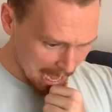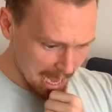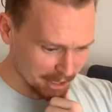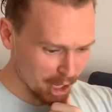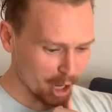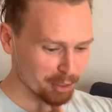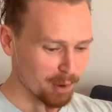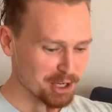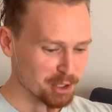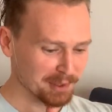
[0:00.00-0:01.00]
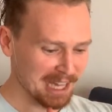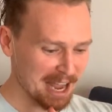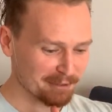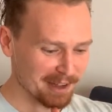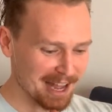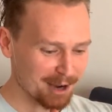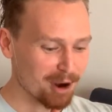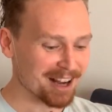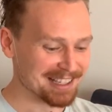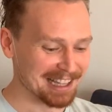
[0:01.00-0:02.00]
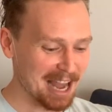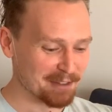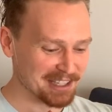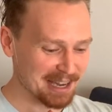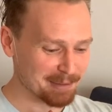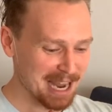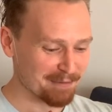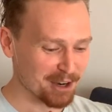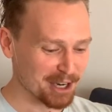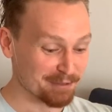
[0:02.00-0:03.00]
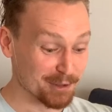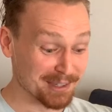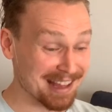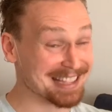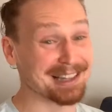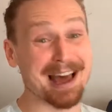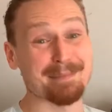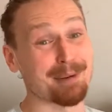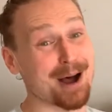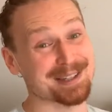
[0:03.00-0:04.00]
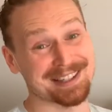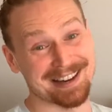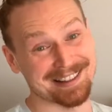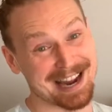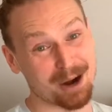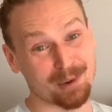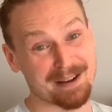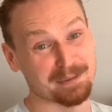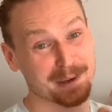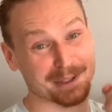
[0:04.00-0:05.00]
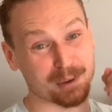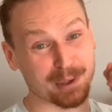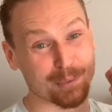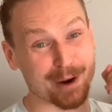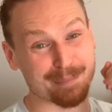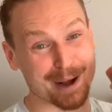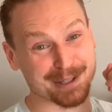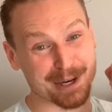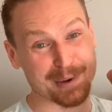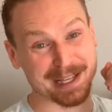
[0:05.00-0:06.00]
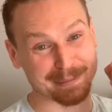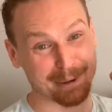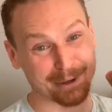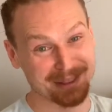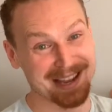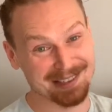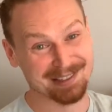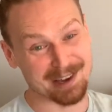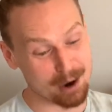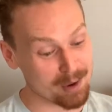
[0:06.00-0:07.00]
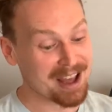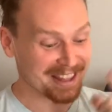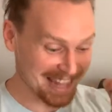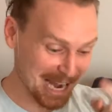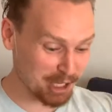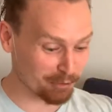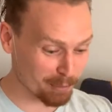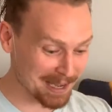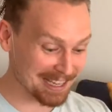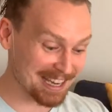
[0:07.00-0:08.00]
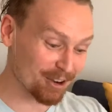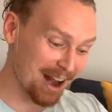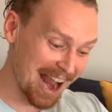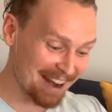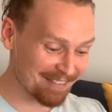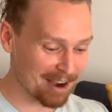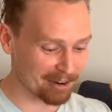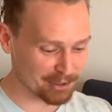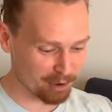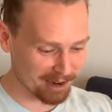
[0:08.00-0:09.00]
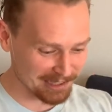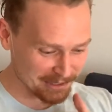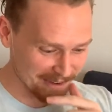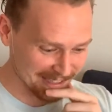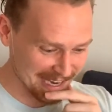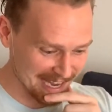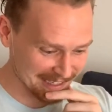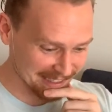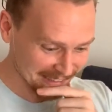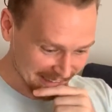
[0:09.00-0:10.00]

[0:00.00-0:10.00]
Garth, watching you live, Roxy live at the same time, very confusing. That's a lot of Boston on the airwaves, but it's only one Bostonian's birthday, so thank you for being here and there, because Roxy's fantastic.